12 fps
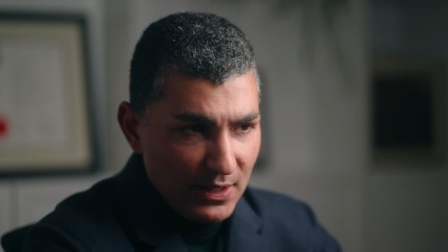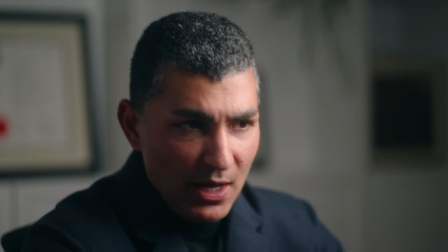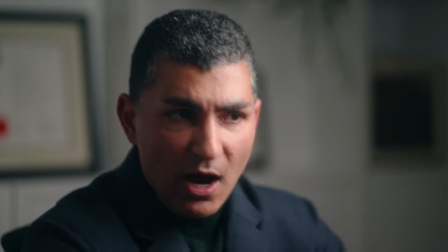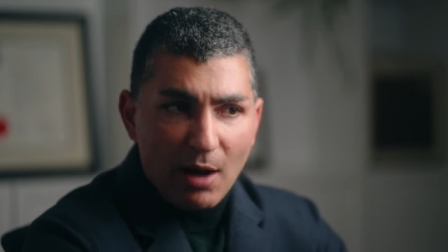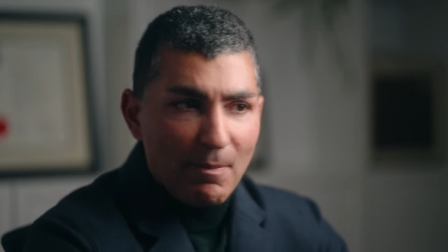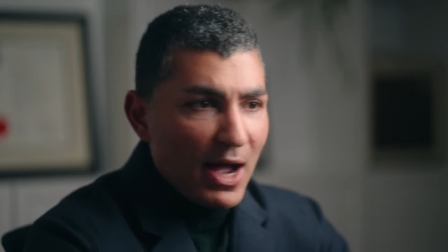
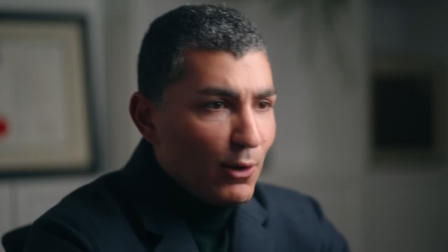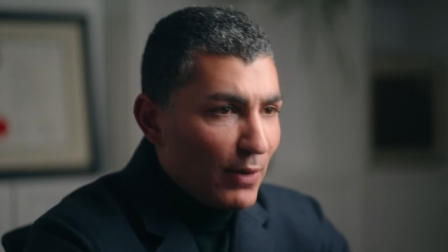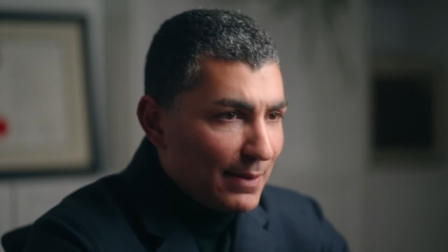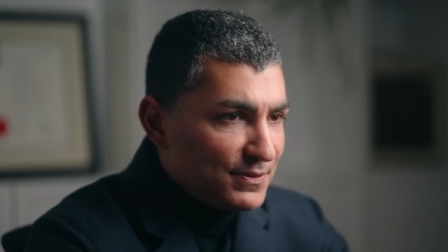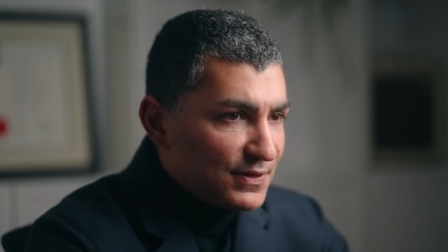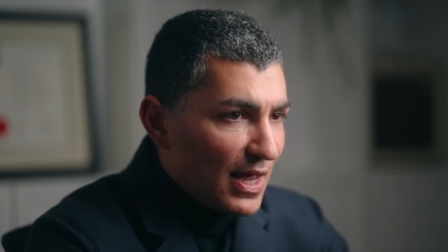On my
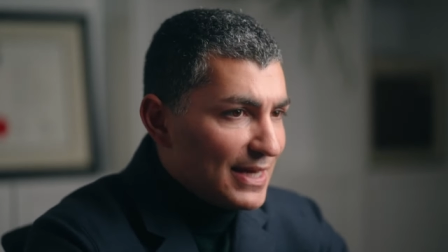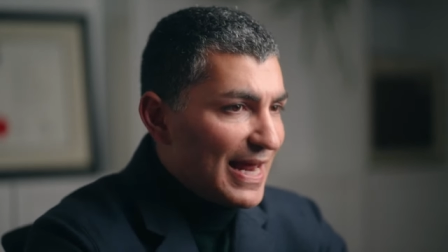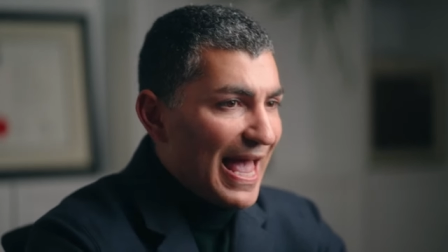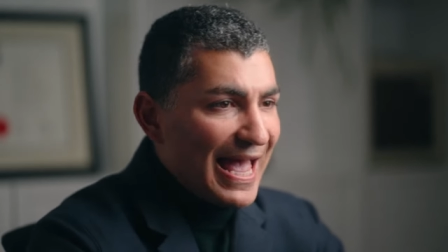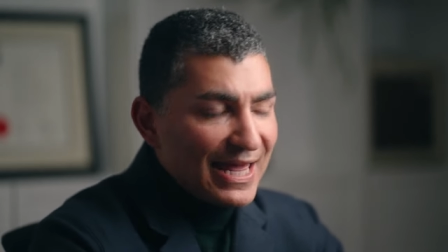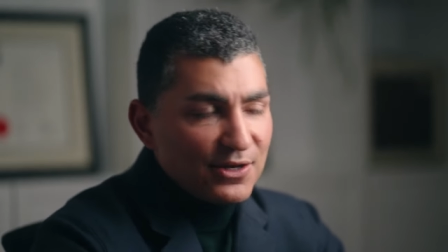website
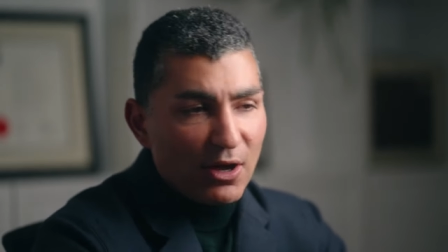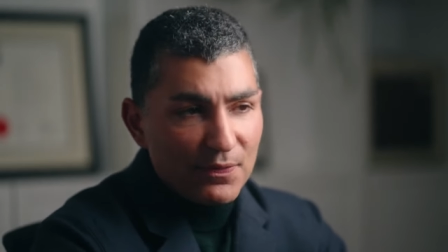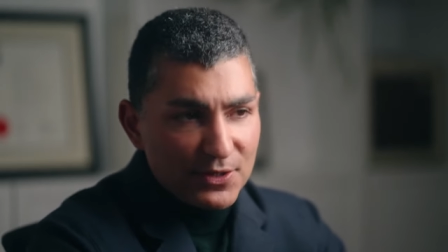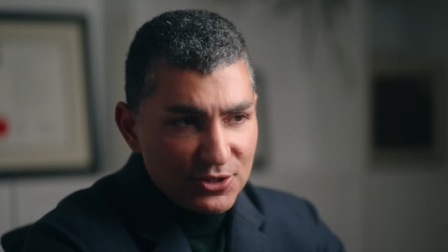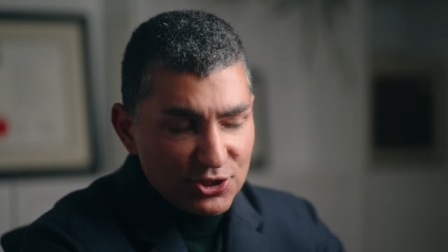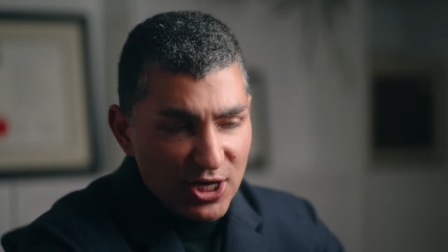and on
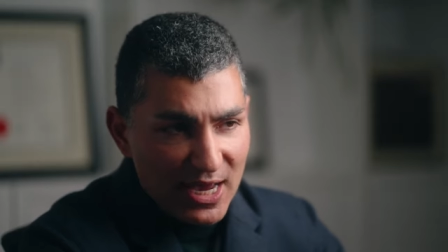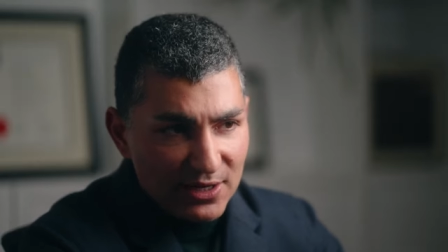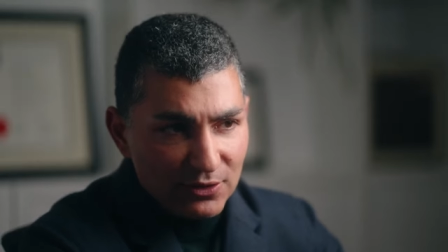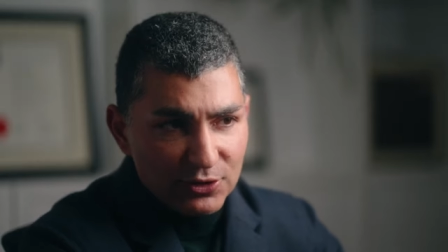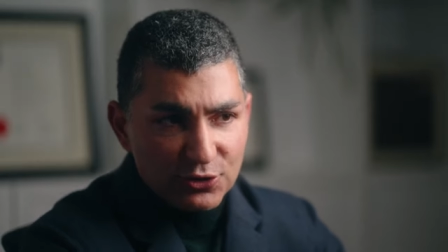this channel,